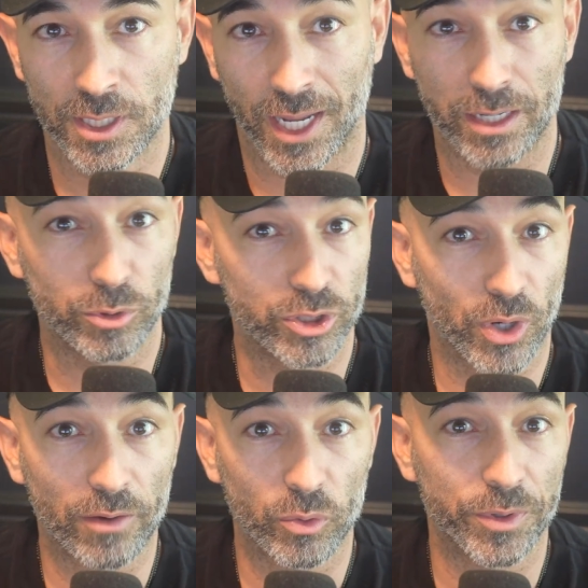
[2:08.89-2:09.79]
And it would
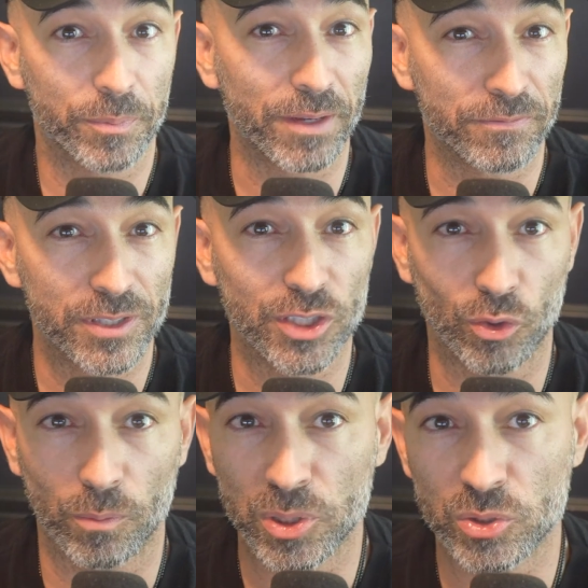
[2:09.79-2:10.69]
travel with my
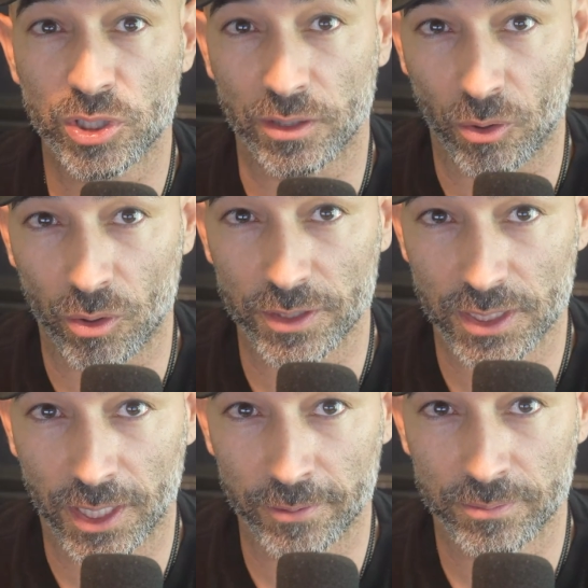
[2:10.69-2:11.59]
physical person all the
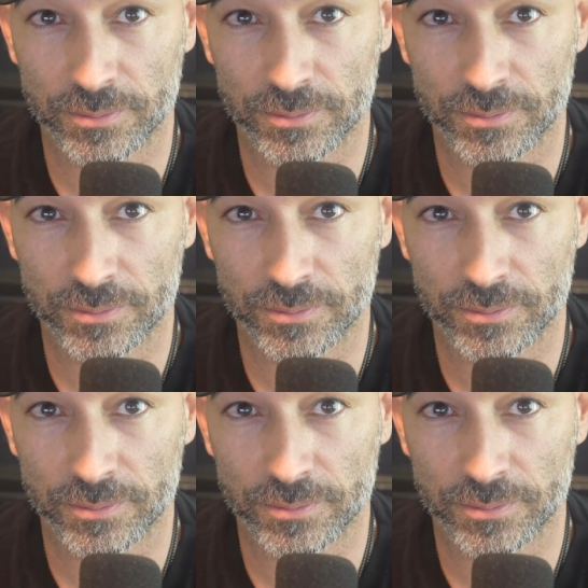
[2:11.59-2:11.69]
time,